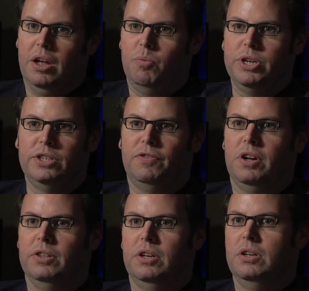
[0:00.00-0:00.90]
and we just
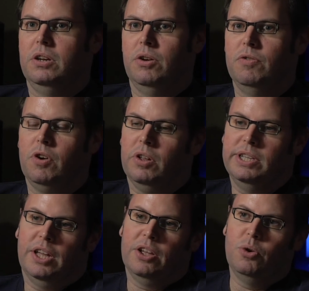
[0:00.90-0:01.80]
felt that you've got all
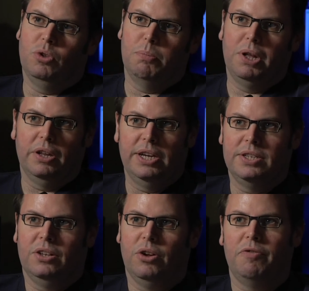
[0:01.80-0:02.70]
these other cool abilities
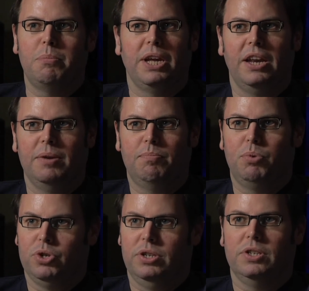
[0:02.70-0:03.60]
and a lot of them are getting
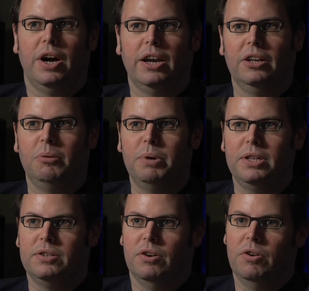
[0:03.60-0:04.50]
pushed aside a little
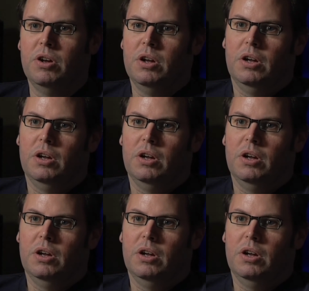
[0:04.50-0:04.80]
bit, so